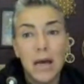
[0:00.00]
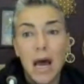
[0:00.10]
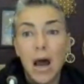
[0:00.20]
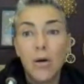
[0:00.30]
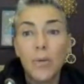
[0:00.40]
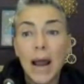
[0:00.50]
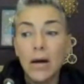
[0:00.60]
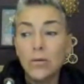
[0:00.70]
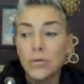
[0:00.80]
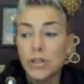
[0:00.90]

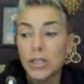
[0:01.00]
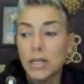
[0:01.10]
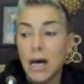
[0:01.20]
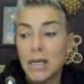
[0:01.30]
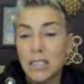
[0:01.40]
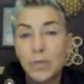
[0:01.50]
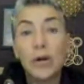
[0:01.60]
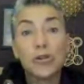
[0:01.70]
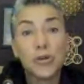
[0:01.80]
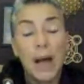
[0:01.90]
around uh,
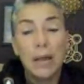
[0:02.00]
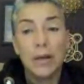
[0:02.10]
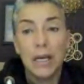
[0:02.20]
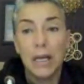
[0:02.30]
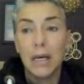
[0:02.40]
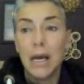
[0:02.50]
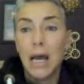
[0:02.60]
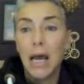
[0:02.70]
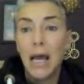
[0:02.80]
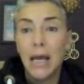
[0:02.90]
spirituality.
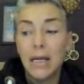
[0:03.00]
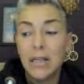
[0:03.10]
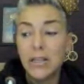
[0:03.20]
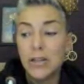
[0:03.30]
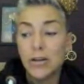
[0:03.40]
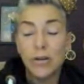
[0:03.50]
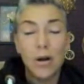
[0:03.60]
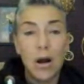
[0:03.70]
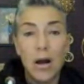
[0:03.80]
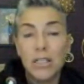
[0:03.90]
And there,
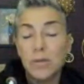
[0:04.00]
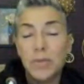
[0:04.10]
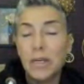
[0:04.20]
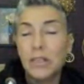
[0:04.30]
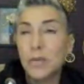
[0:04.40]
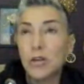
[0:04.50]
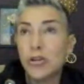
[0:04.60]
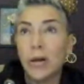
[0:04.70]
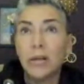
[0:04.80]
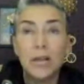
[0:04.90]
to me, in
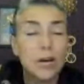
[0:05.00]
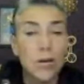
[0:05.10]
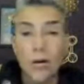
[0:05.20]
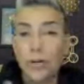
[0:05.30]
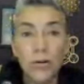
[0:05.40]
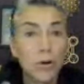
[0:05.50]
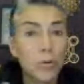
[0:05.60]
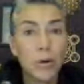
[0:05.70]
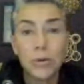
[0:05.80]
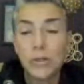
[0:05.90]
spirituality, there are no
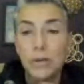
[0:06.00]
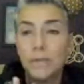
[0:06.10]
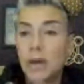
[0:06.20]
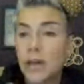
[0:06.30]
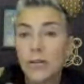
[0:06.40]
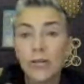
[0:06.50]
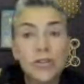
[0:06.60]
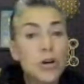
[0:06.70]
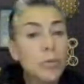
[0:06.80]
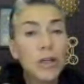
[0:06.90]
gurus. There's
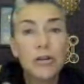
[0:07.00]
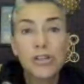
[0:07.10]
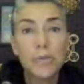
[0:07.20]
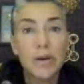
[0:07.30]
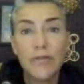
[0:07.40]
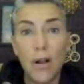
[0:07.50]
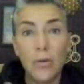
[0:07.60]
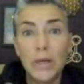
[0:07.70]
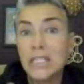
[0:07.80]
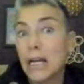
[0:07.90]
nobody you should be
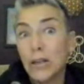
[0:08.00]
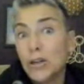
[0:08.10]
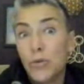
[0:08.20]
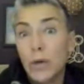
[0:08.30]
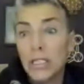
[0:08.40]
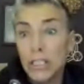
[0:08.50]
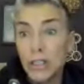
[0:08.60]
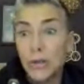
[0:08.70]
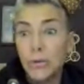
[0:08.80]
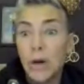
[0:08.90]
following telling you what to
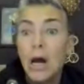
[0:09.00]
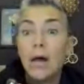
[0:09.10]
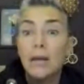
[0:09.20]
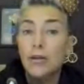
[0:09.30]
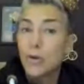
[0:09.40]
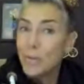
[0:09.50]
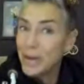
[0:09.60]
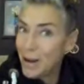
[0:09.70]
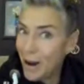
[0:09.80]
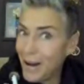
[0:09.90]
do. You can
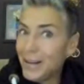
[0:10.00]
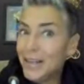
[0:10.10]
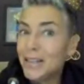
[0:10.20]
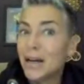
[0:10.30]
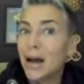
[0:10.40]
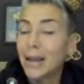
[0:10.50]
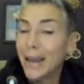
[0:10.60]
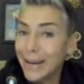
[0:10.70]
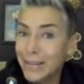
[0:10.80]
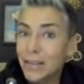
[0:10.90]
be guided
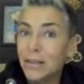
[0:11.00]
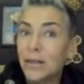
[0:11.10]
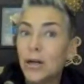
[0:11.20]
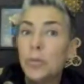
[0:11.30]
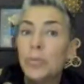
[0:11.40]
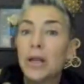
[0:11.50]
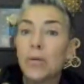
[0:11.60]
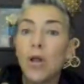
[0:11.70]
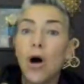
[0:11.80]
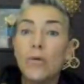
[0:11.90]
again but it
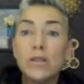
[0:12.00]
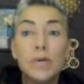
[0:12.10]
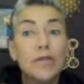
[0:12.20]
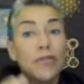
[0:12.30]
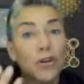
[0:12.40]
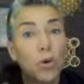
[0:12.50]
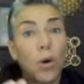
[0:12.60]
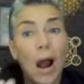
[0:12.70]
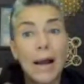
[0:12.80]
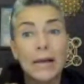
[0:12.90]
will always be for your
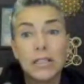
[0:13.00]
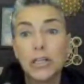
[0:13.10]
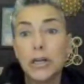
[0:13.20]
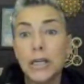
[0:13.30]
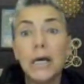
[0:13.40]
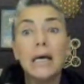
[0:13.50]
highest good.